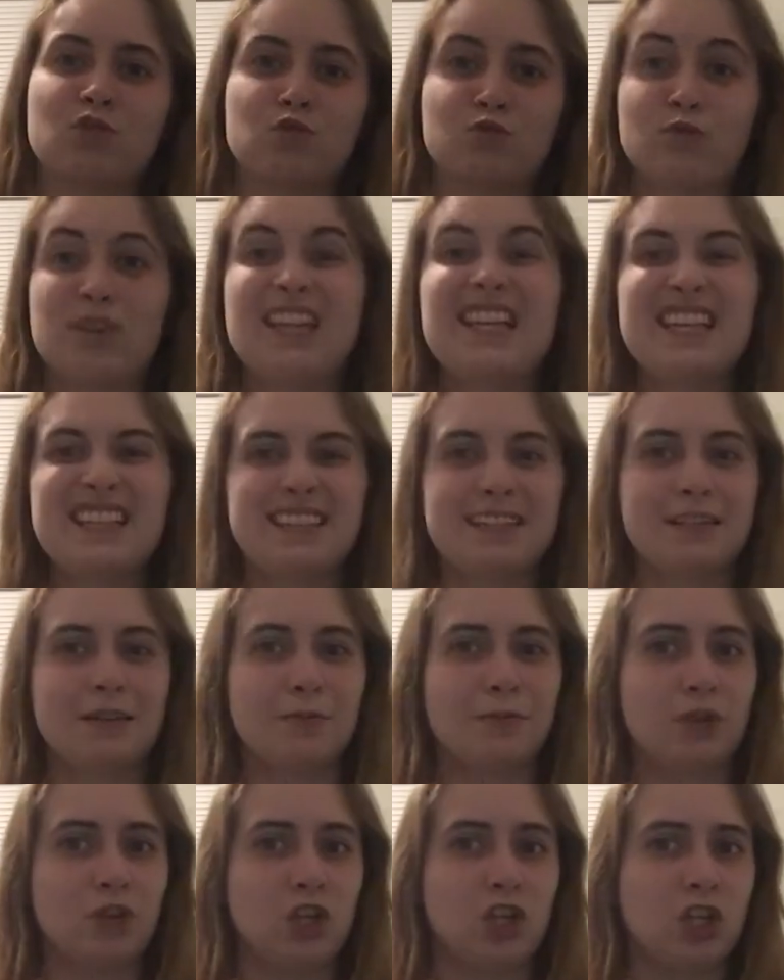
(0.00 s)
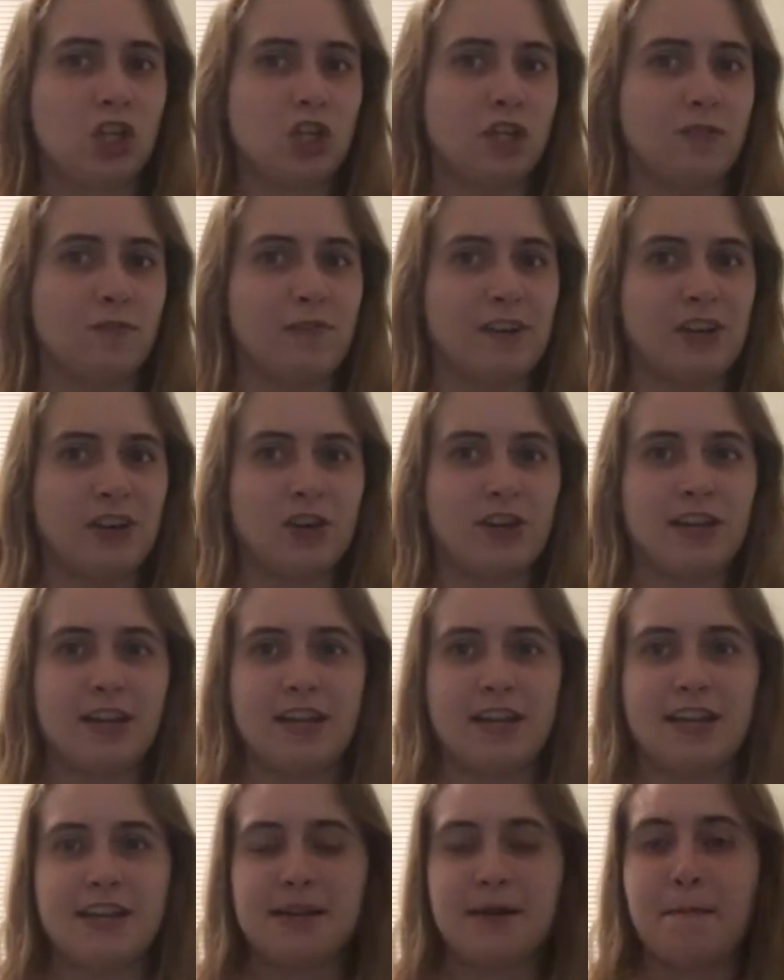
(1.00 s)
reasonable,
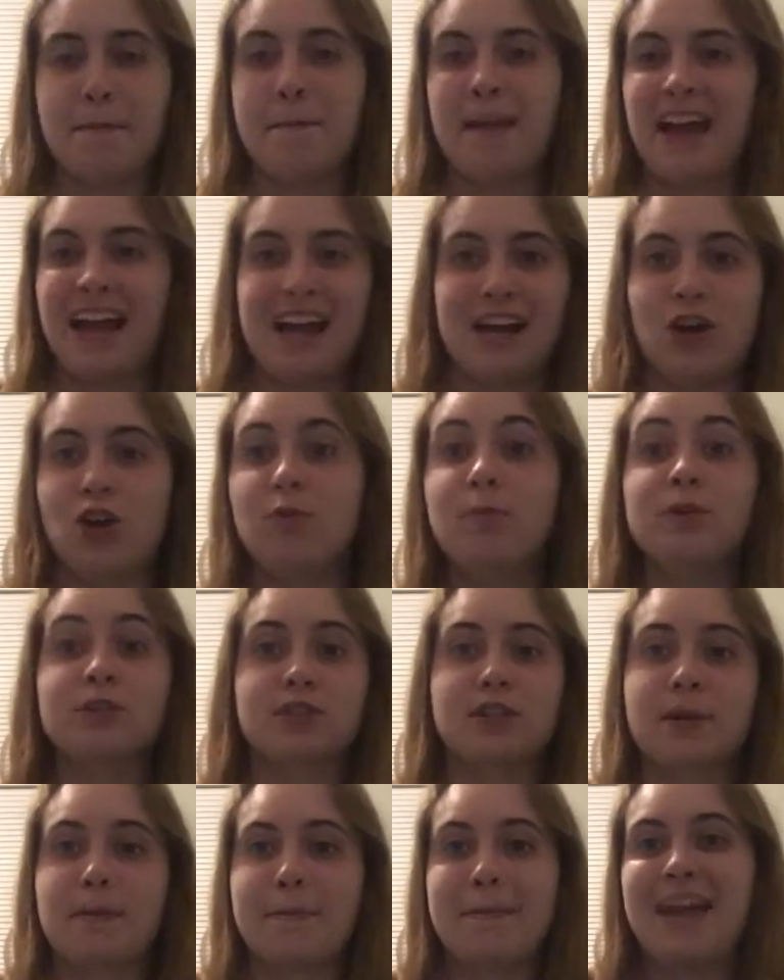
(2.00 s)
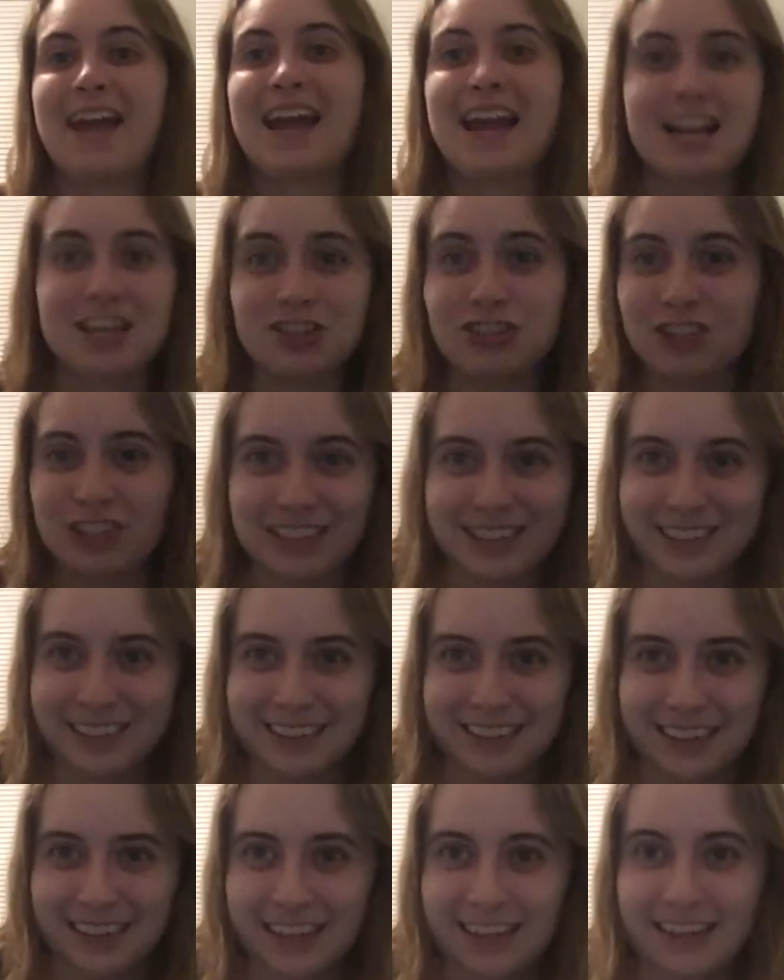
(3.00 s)
very almost compassionate
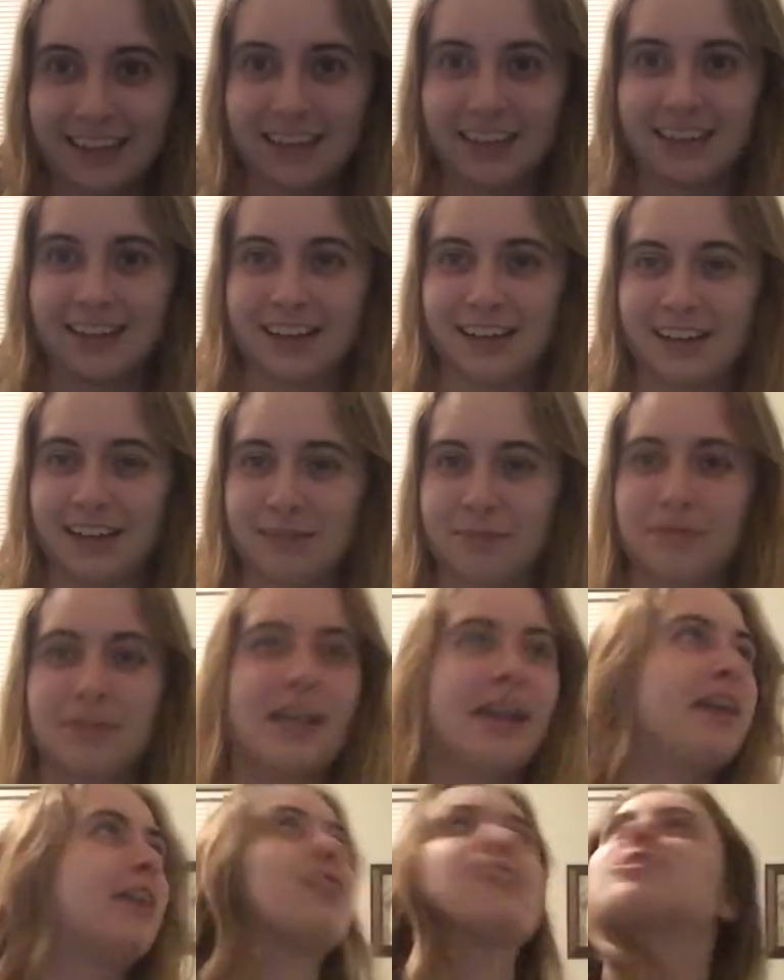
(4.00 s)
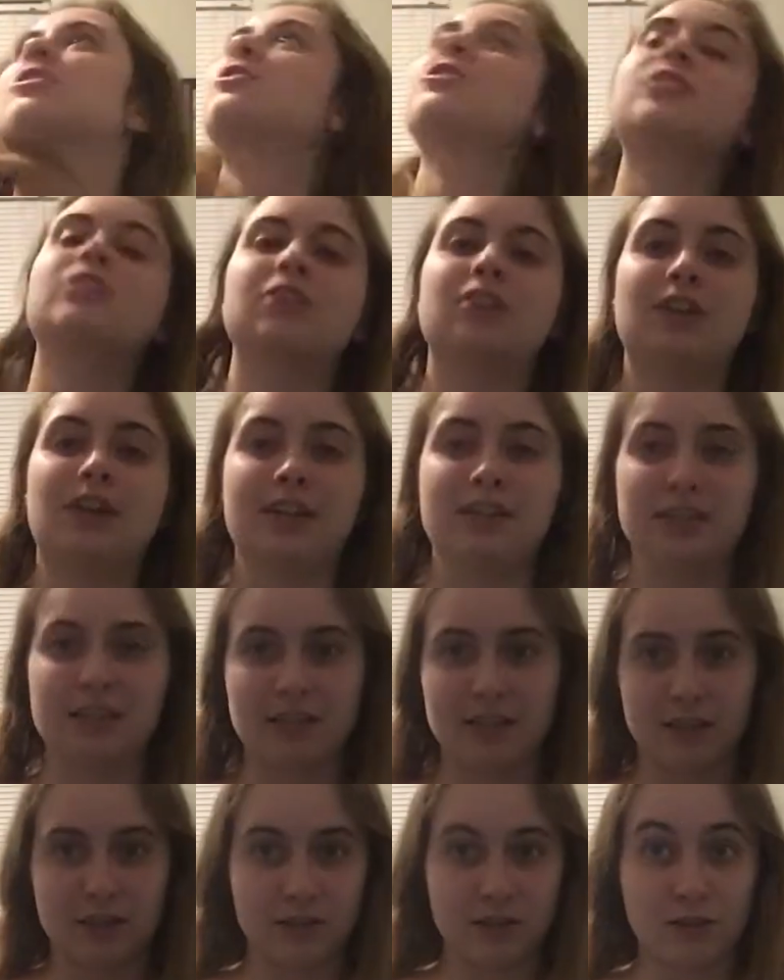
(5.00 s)
character, and
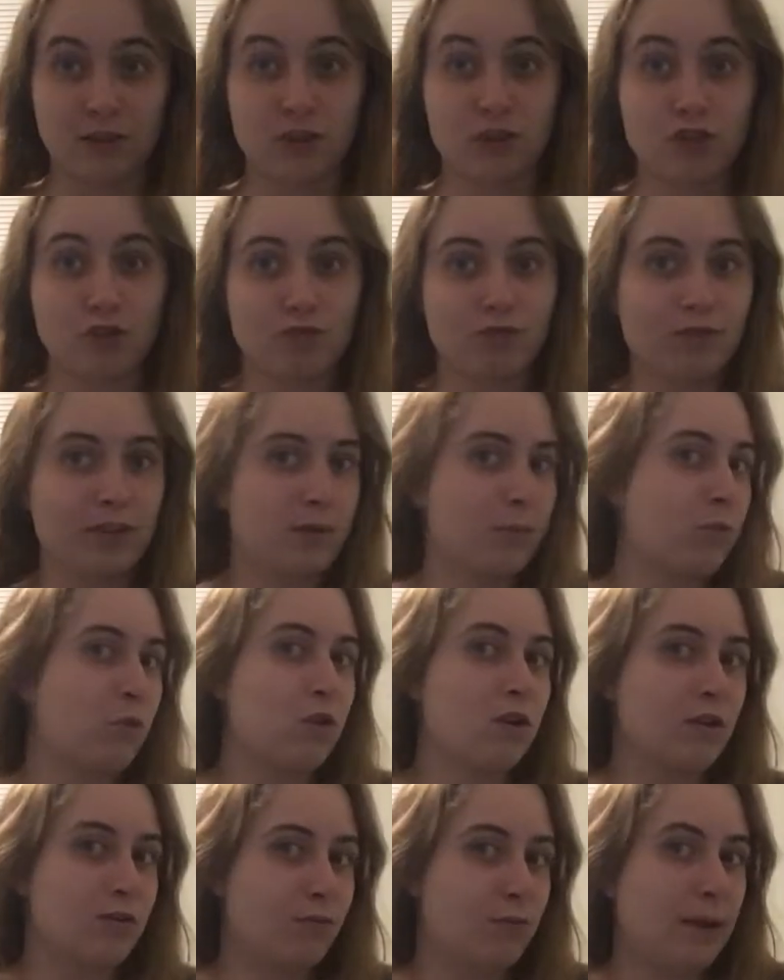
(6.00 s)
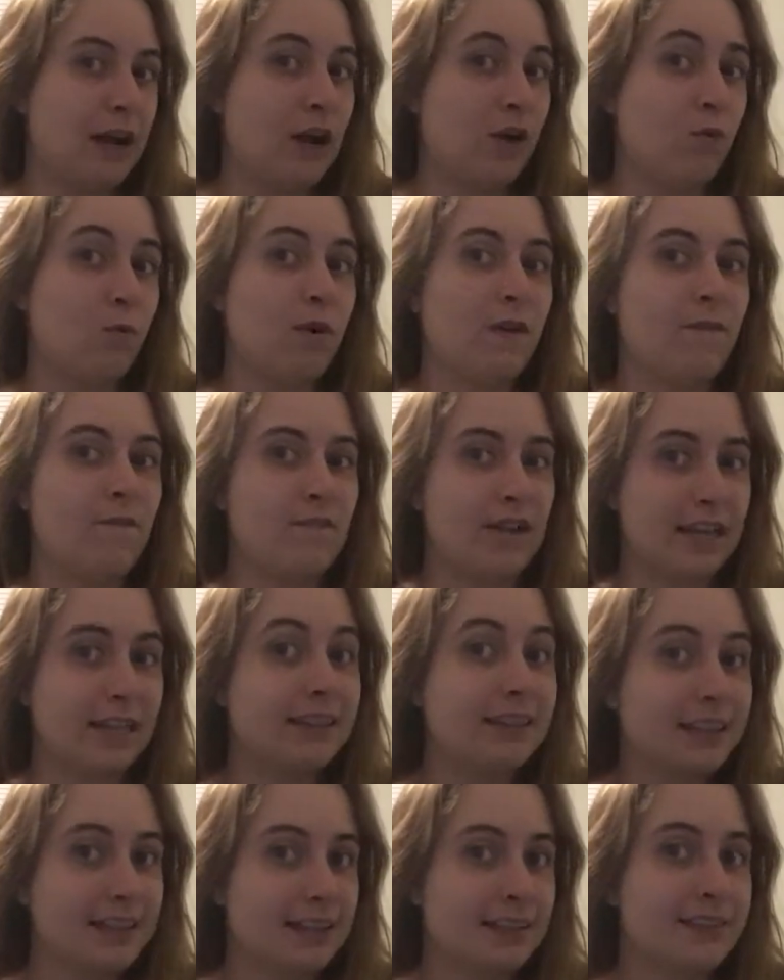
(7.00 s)
then you read more about what
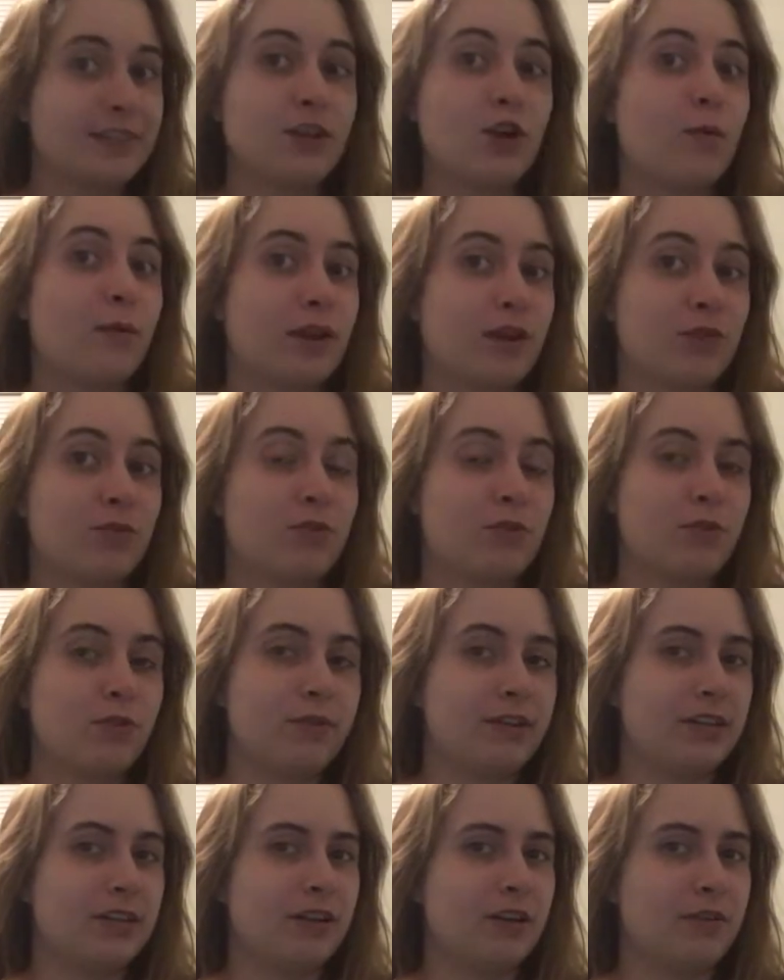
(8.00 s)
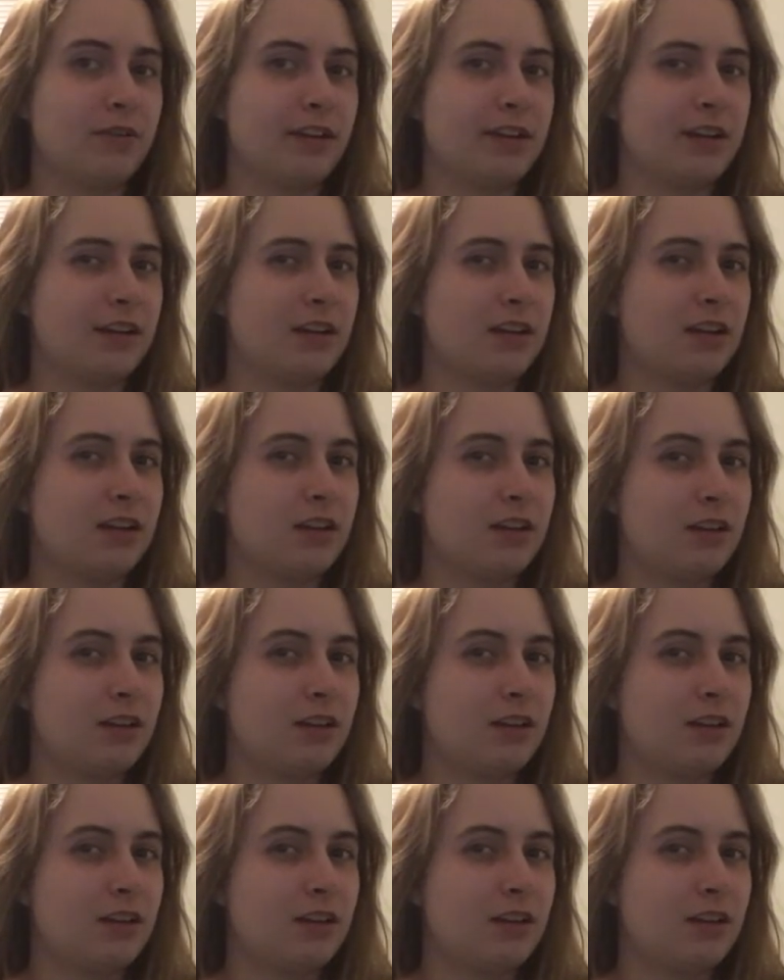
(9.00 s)
Venli's going through and going,